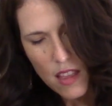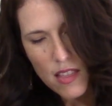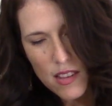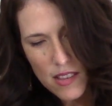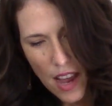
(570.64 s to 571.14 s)

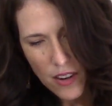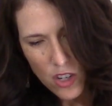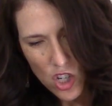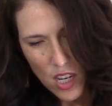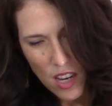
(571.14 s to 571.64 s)
this
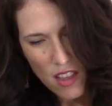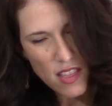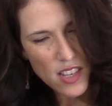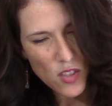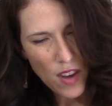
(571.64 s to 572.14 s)
energy,
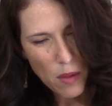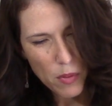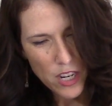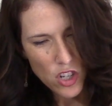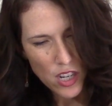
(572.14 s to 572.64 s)
this
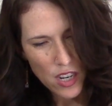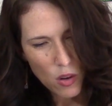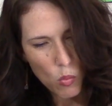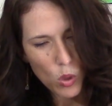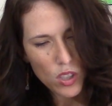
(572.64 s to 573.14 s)
vibration
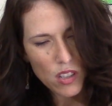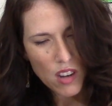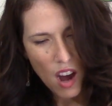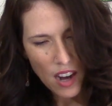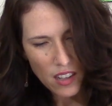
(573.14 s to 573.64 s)
will
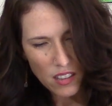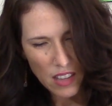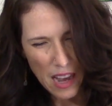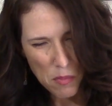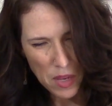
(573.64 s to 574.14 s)
not
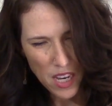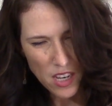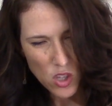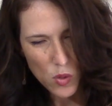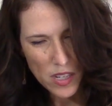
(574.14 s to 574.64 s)
allow me
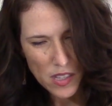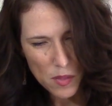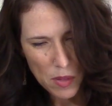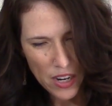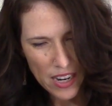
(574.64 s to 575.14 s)
to
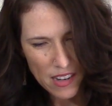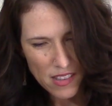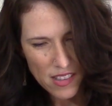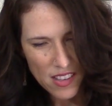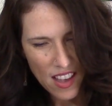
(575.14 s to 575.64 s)

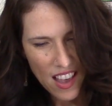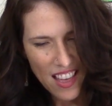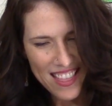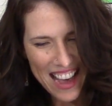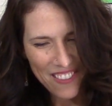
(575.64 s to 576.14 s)
experience
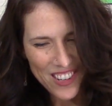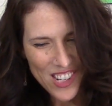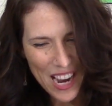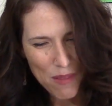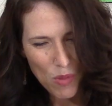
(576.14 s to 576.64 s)
that
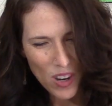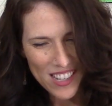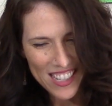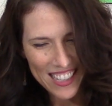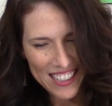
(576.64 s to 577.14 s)
which I am
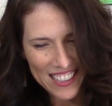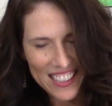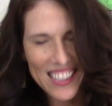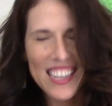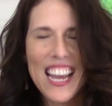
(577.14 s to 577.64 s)
wanting.
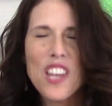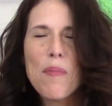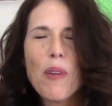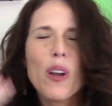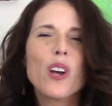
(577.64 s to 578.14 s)
You
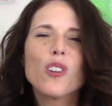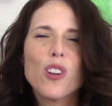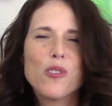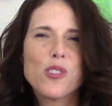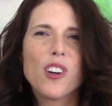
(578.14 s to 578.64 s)
may want to
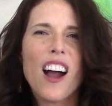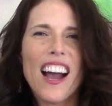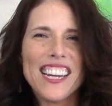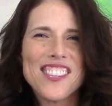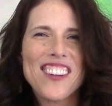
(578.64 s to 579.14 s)
close your
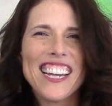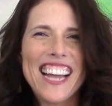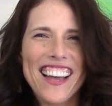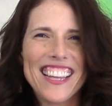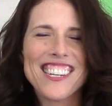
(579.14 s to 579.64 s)
eyes right
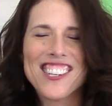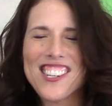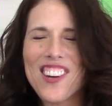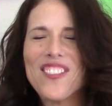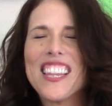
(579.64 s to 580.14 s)
now. They just
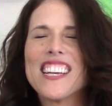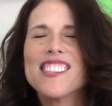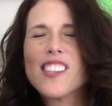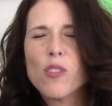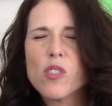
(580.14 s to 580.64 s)
showed me
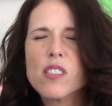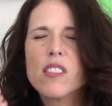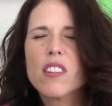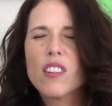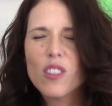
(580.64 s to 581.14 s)
this. So just
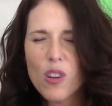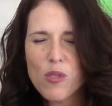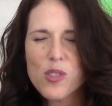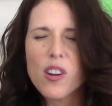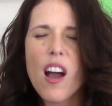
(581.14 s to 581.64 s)

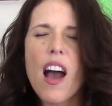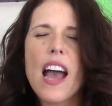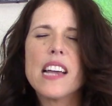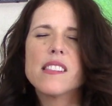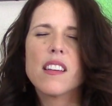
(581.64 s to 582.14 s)
close your
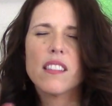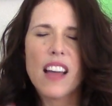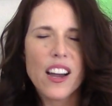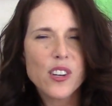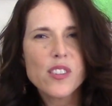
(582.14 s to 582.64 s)
eyes,
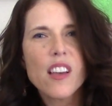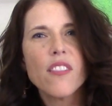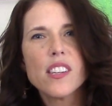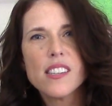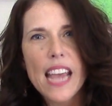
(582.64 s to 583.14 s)
allow
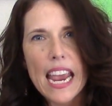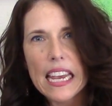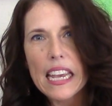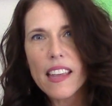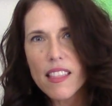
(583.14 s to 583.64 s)
yourself to
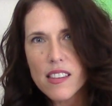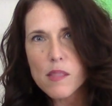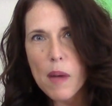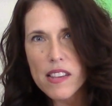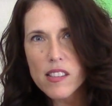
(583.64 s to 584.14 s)
take in
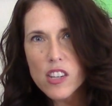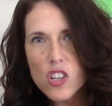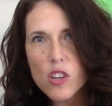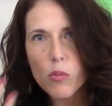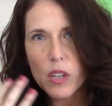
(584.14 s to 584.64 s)
this
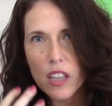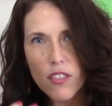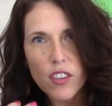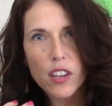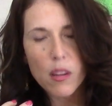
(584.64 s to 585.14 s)
message and really
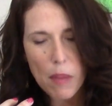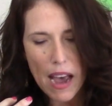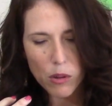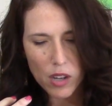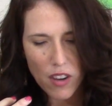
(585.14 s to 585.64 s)
feel the
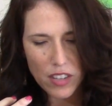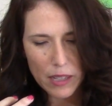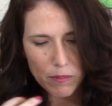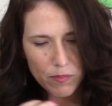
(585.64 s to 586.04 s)
power of it.